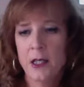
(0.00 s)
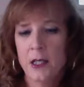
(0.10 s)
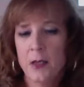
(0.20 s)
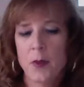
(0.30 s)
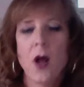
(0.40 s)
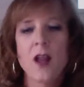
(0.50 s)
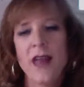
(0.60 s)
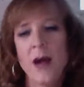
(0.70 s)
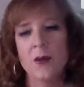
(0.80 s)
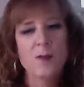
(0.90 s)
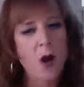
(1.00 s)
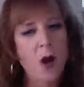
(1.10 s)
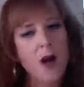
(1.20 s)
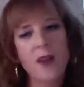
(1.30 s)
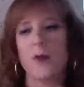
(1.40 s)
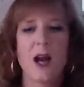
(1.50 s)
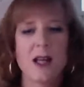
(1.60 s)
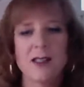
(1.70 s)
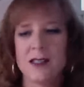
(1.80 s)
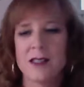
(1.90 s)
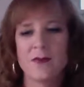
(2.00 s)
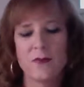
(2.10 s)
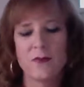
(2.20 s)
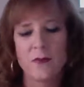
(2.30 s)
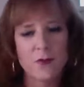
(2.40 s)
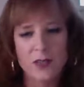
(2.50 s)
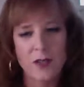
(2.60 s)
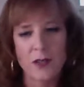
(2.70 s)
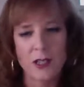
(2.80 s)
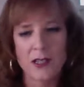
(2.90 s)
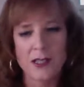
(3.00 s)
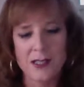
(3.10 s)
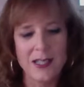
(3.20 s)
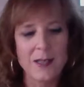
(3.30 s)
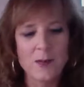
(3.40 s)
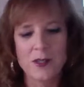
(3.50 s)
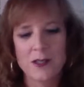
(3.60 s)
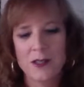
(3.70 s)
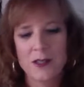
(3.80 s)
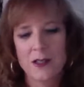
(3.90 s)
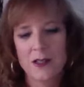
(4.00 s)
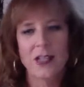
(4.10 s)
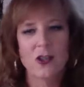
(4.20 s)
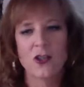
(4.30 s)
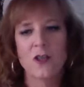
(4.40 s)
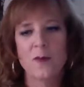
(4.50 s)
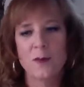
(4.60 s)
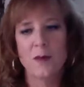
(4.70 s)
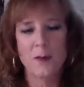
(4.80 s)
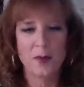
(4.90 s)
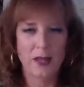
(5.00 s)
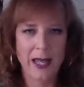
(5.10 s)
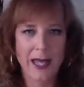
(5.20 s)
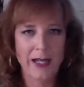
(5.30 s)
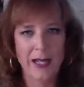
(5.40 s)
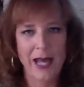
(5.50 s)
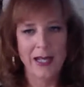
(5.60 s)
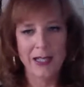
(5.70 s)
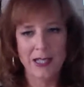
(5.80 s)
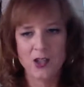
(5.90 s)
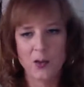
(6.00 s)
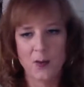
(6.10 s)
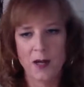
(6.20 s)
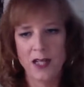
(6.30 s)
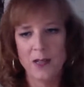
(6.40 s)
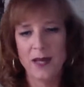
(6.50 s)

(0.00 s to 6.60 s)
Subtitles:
But all of that was part of the process of, you know, it seems like it should have been my plan and it had intention behind it.